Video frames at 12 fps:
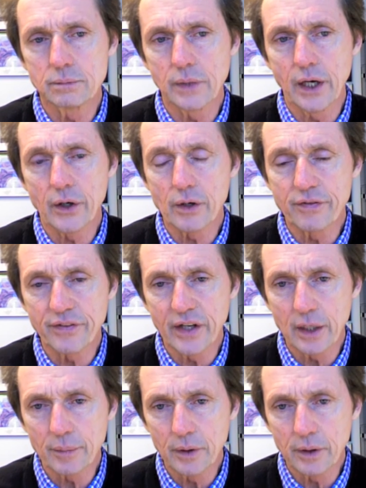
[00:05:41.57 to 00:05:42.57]
and her
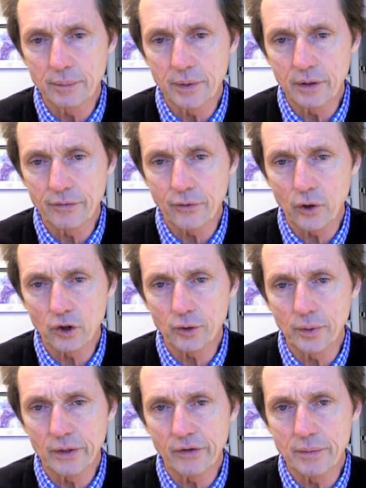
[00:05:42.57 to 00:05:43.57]
family being
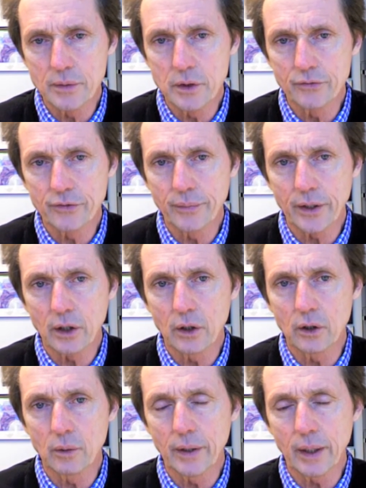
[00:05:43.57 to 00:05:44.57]
forcibly removed from their
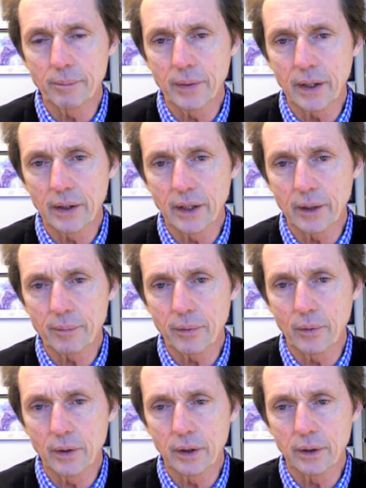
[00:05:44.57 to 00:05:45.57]
home at bayonet
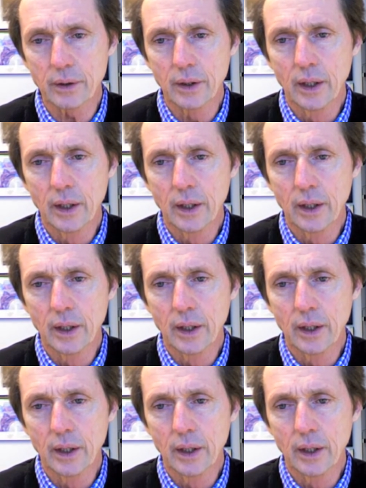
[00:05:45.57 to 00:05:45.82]
point